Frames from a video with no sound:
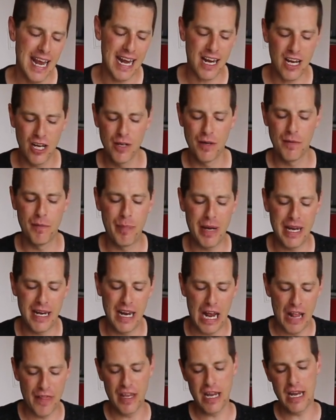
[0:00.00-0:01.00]
it can
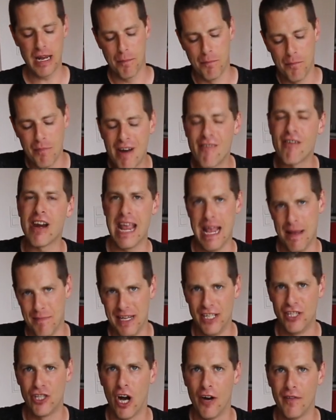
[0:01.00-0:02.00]
be the mirror
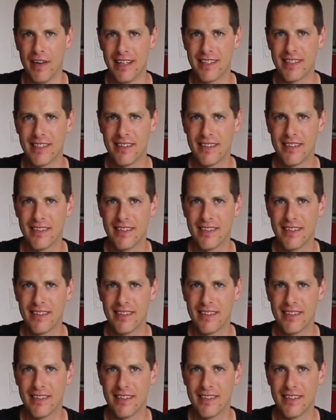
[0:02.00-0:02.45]
image of it.